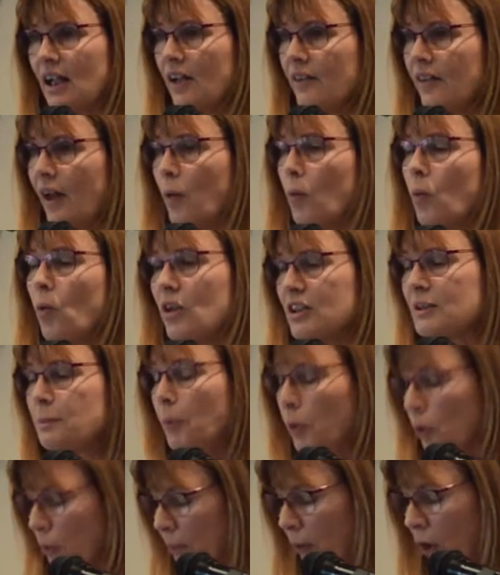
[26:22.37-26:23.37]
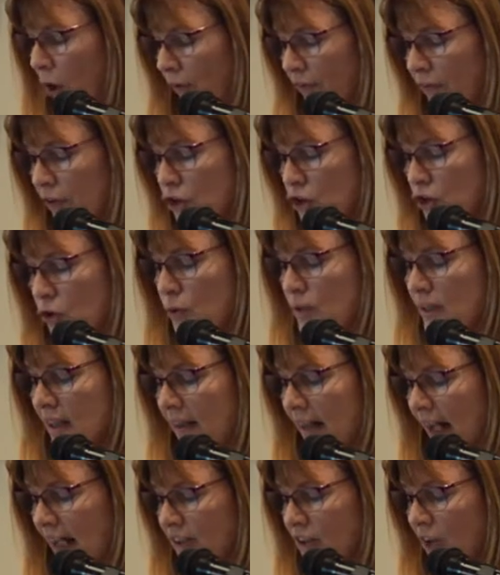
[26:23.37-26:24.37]
that was put upon the Jews at
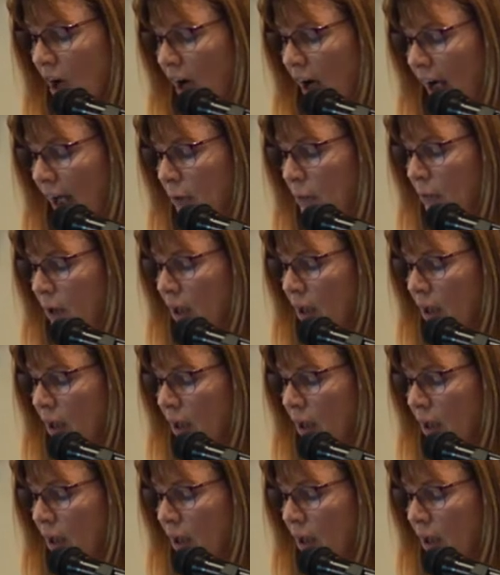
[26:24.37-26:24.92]
that time,